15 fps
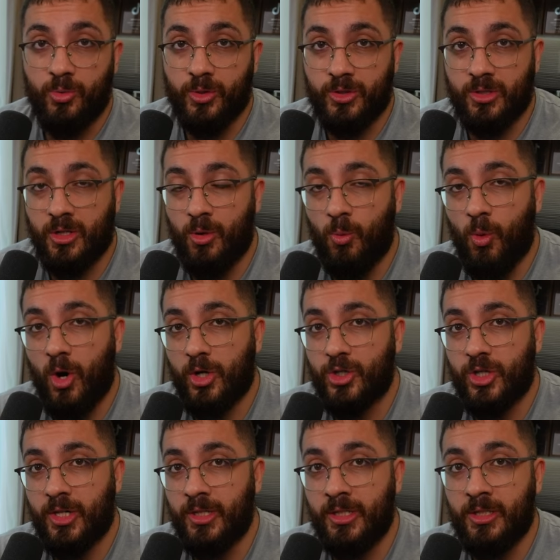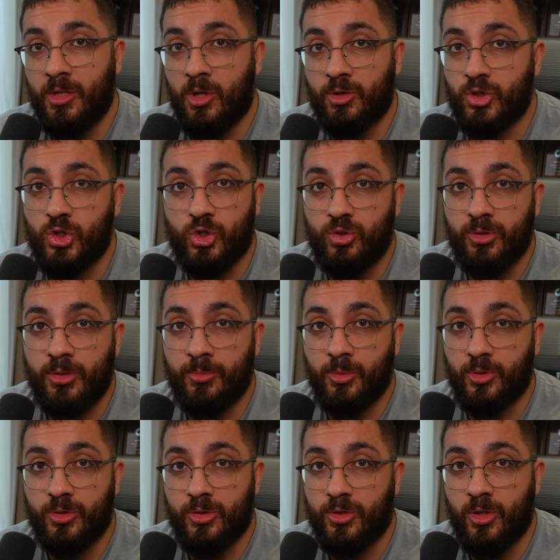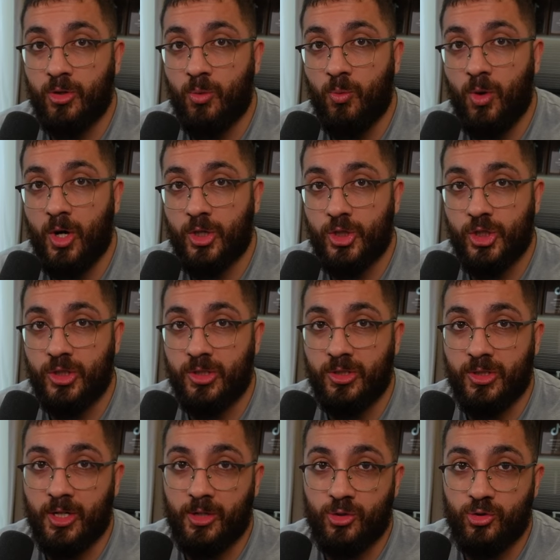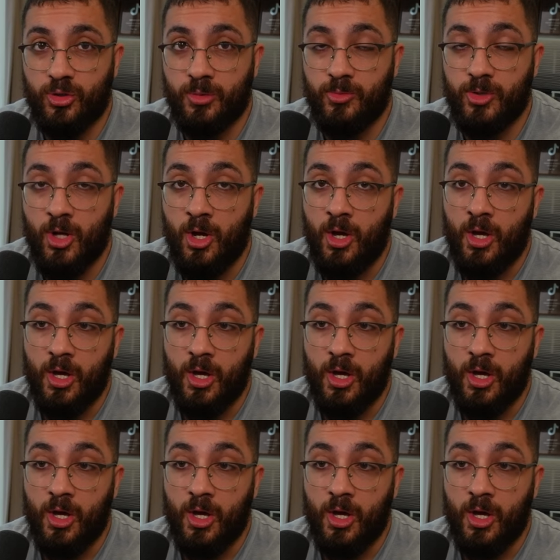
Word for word: is gonna watch a Neon stream or is gonna watch these kind of streams.